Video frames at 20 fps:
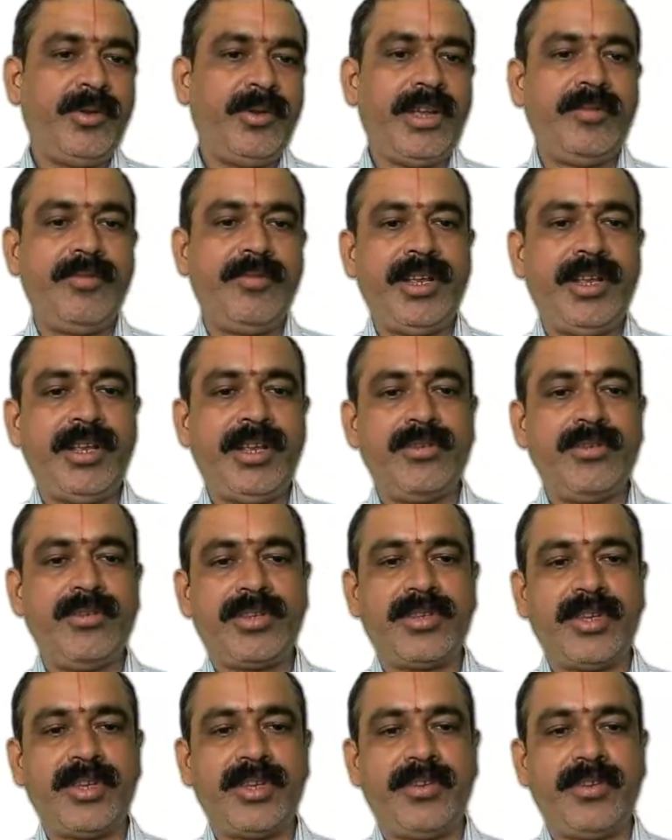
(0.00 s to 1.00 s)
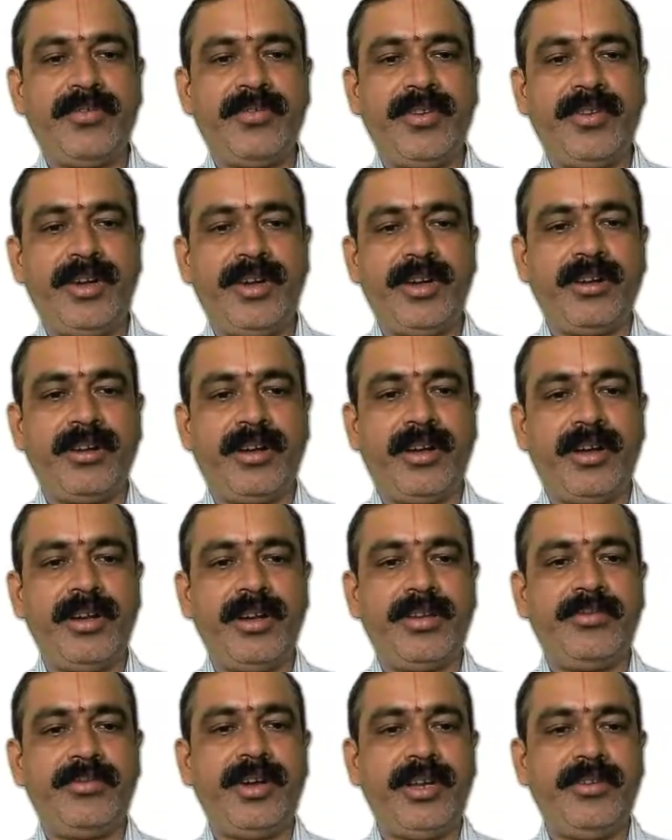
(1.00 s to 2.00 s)
You can make use of it all
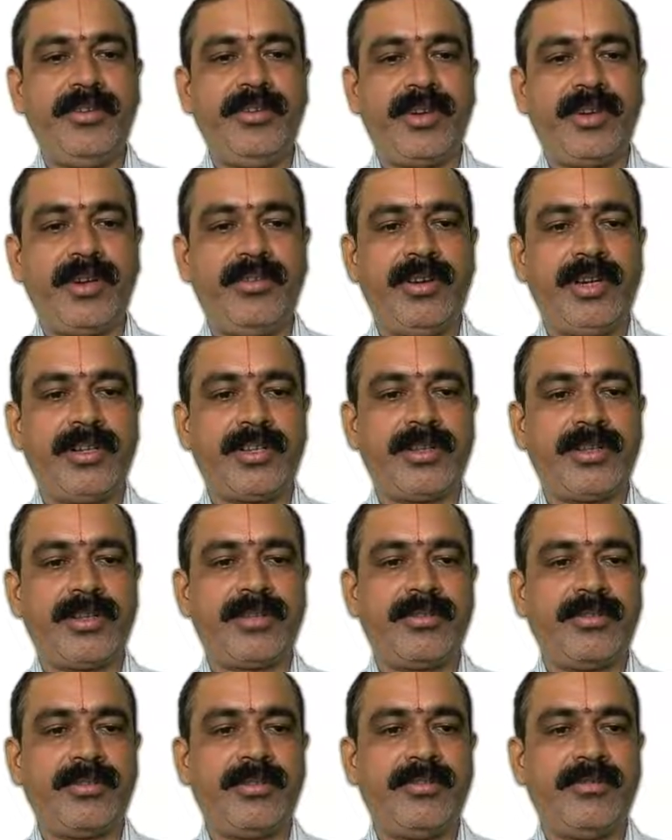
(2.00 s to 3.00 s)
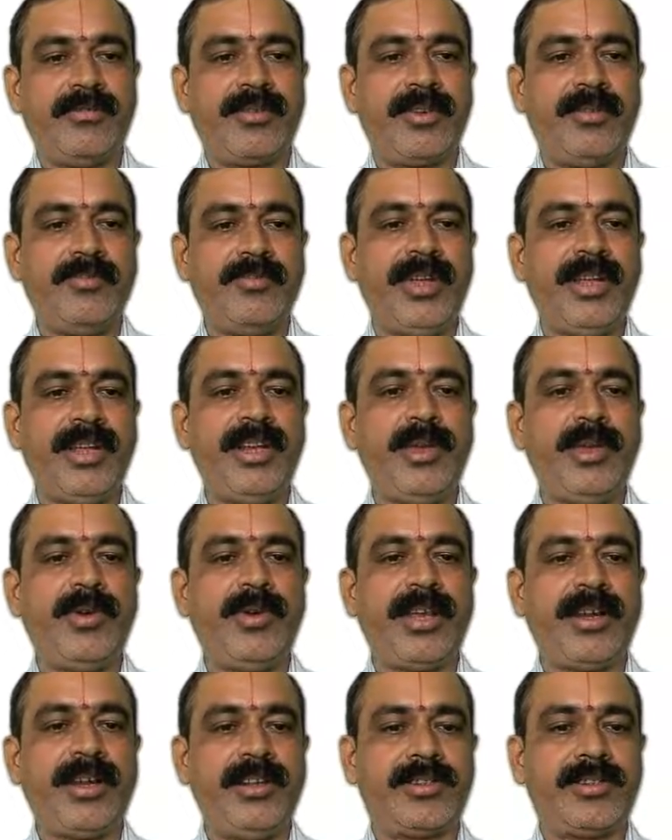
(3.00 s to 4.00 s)
24 hours from
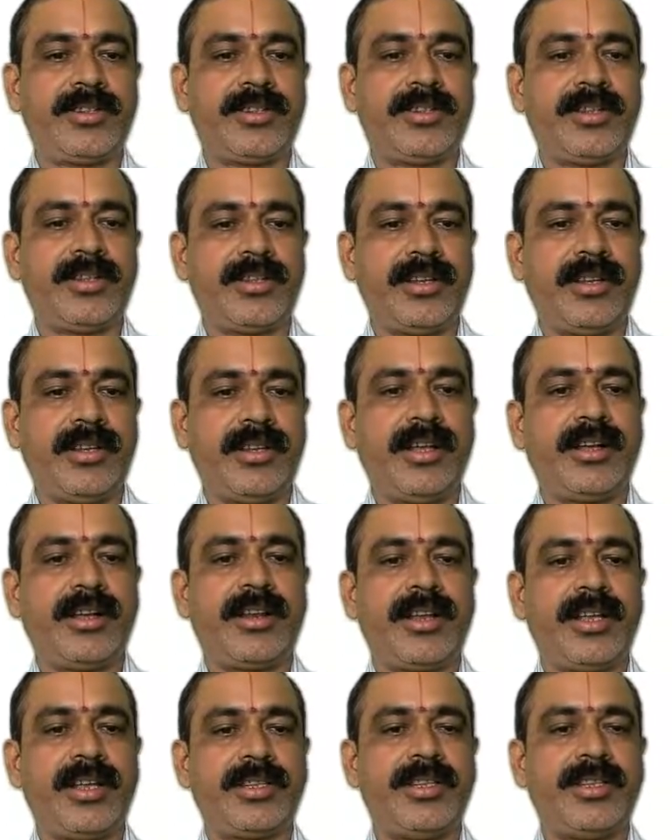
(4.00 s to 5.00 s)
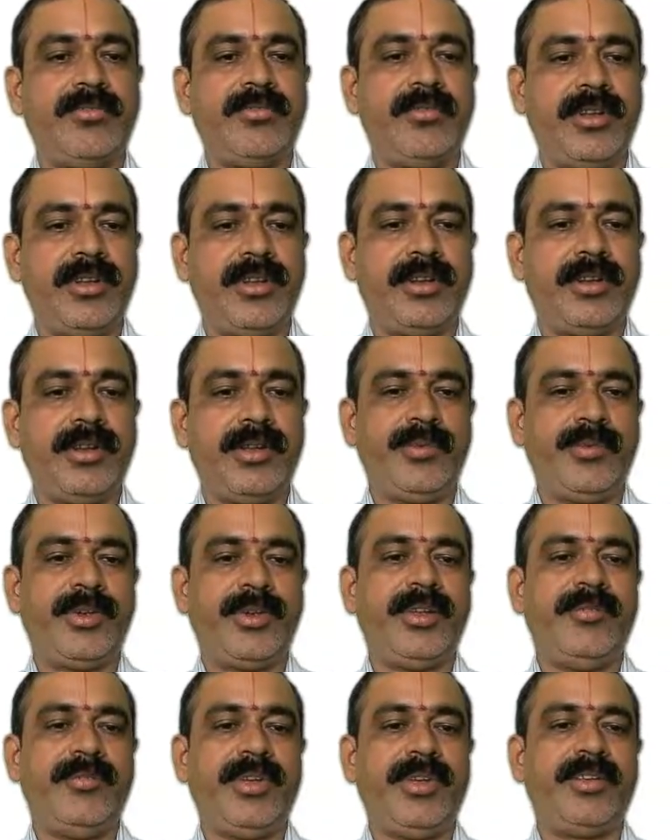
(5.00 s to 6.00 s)
anywhere else across the world. You
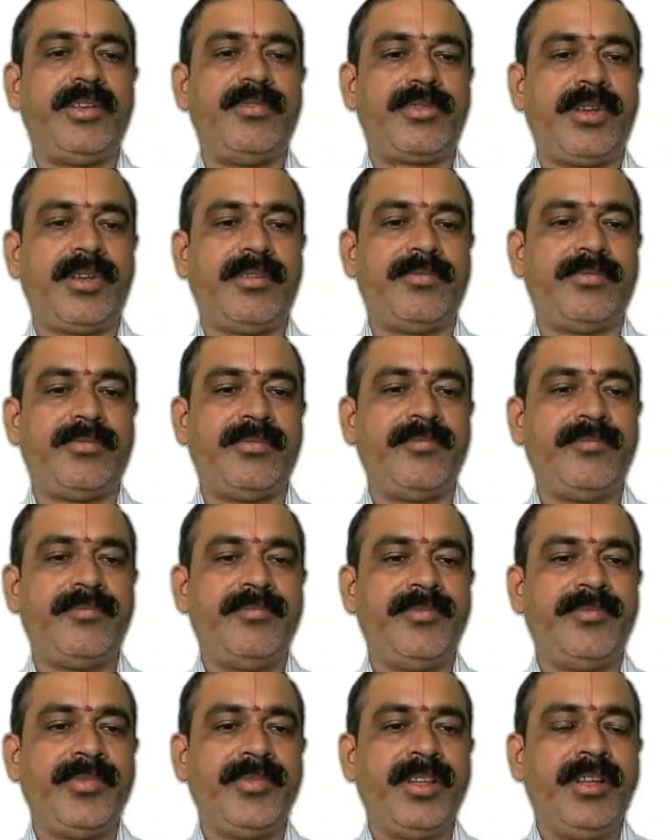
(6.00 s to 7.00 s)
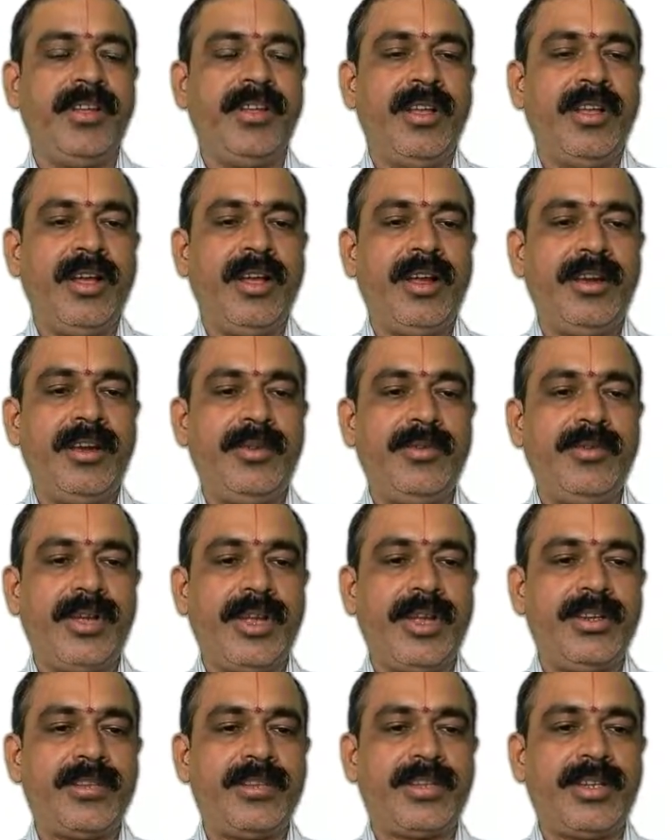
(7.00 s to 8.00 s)
can make use of, and you
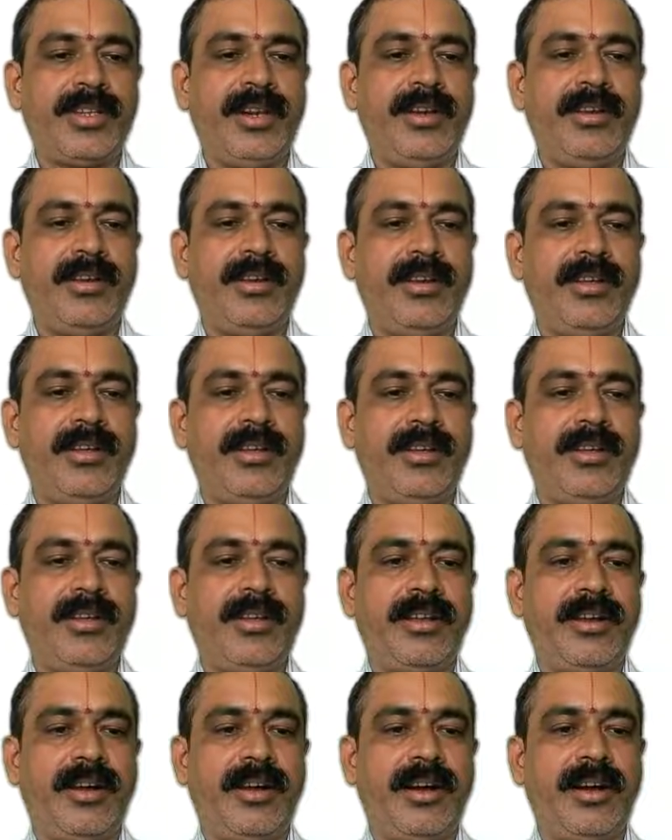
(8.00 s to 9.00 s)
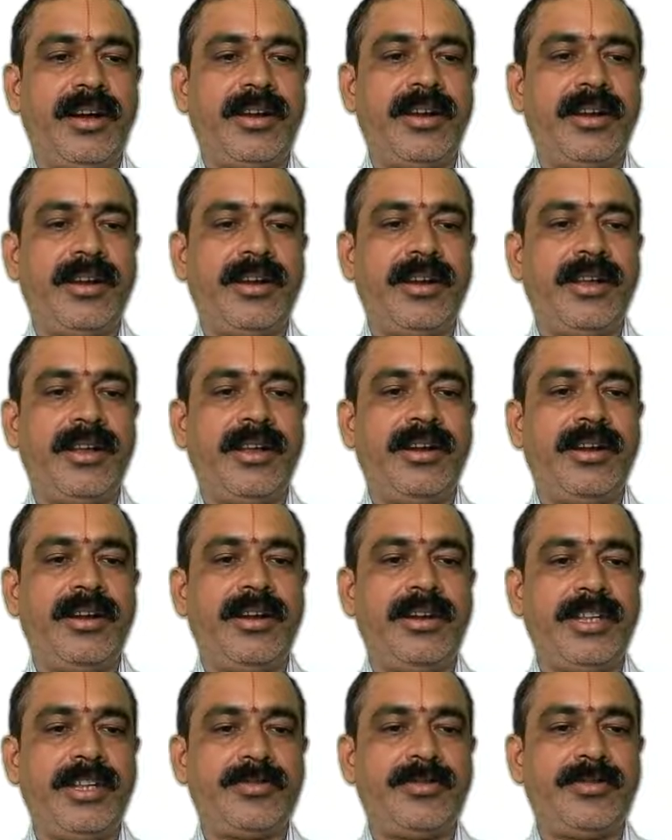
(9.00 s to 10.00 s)
can send or
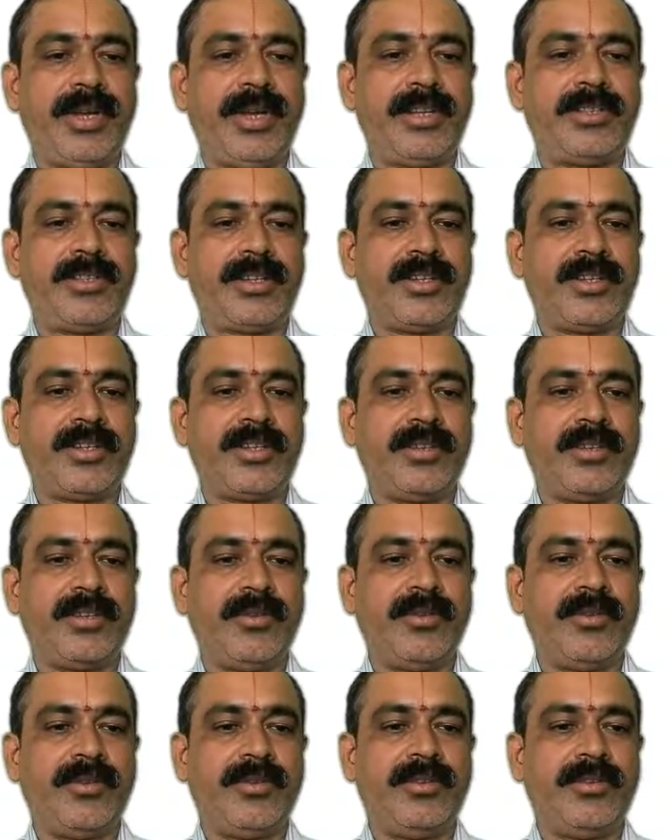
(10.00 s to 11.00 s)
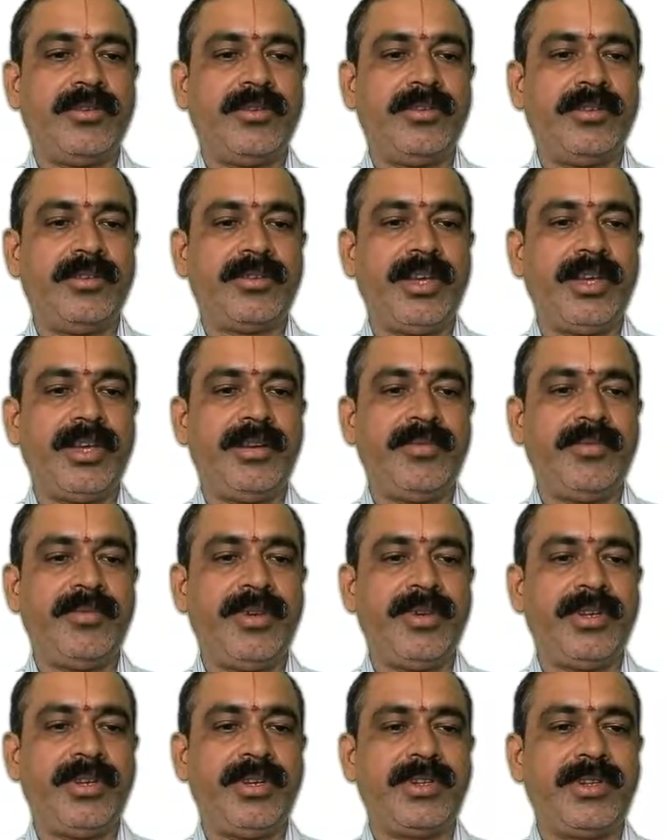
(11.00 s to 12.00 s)
dispatch the
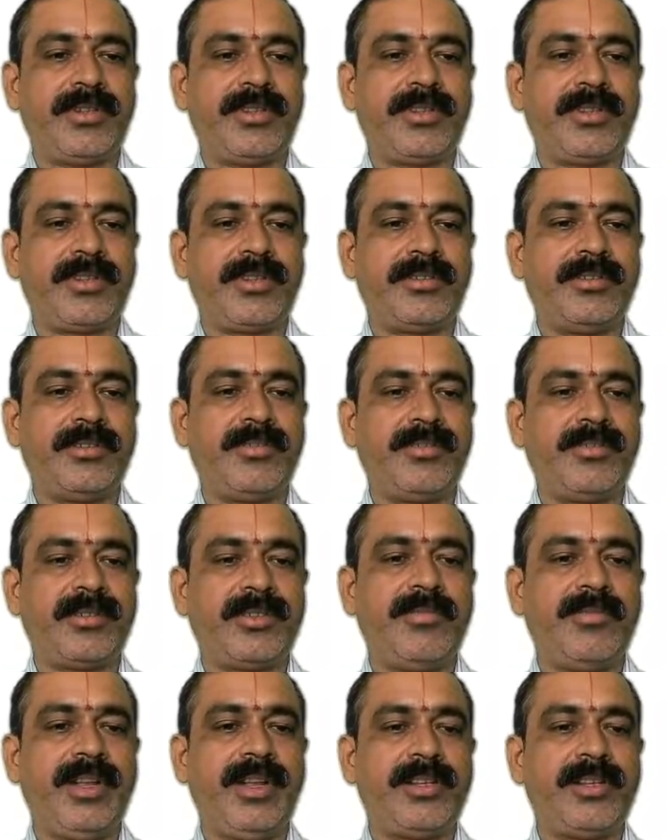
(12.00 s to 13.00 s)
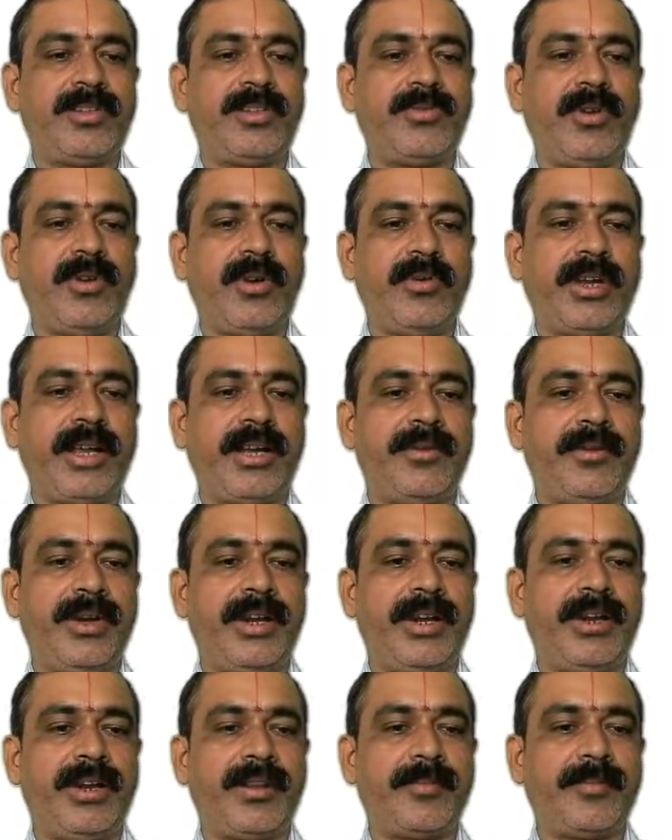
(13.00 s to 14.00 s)
statements to somebody else whoever
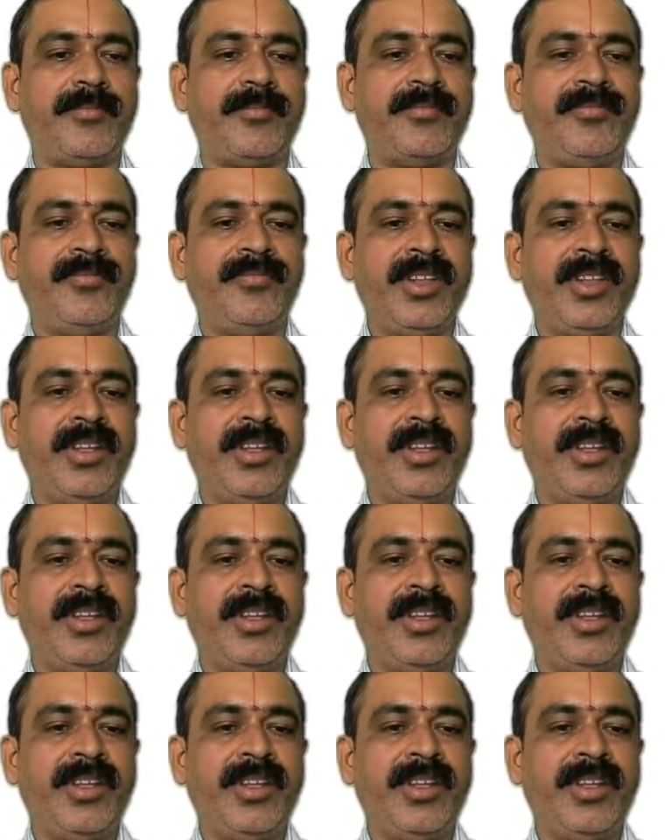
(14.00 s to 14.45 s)
required,